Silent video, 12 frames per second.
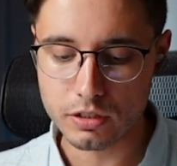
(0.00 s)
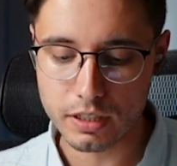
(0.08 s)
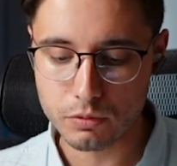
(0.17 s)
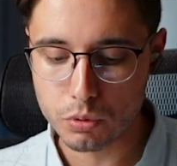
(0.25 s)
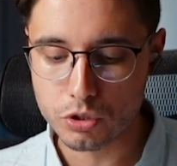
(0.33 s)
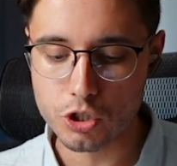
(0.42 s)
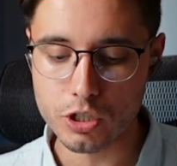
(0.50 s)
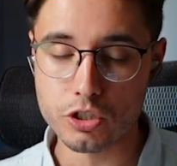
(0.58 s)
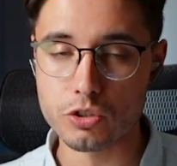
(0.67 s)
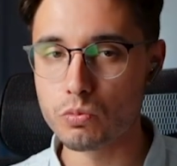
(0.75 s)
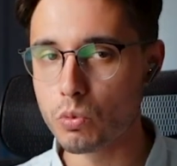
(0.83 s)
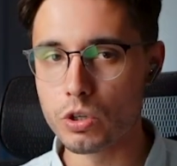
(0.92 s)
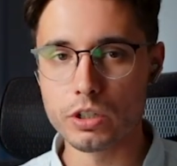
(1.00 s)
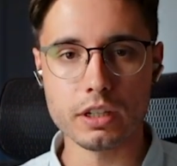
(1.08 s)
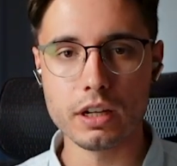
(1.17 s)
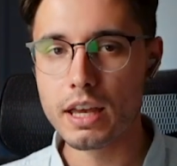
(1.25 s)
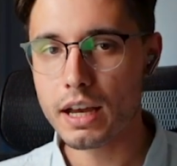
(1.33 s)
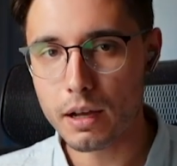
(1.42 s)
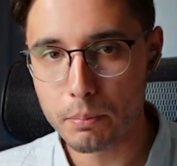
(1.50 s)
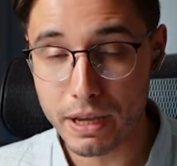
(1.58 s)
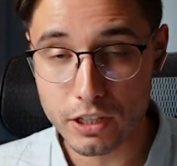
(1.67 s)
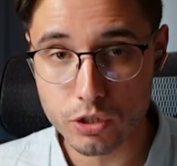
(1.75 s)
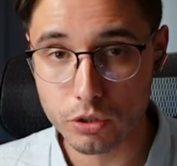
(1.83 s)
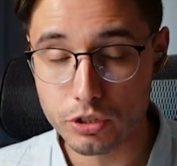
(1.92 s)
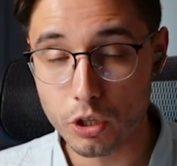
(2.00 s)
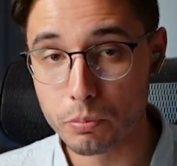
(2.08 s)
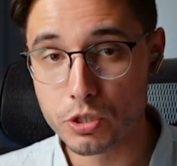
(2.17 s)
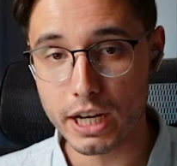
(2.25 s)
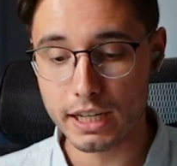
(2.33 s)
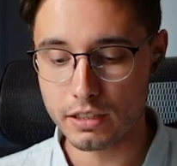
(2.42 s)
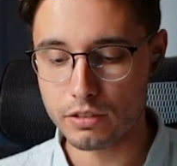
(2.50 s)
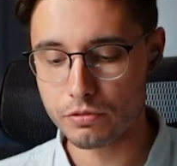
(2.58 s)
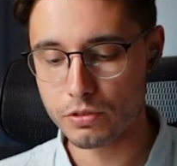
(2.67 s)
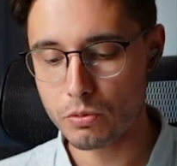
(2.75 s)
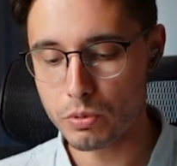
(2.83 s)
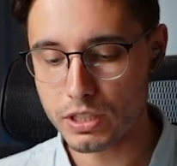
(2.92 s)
that would just work based on the objective we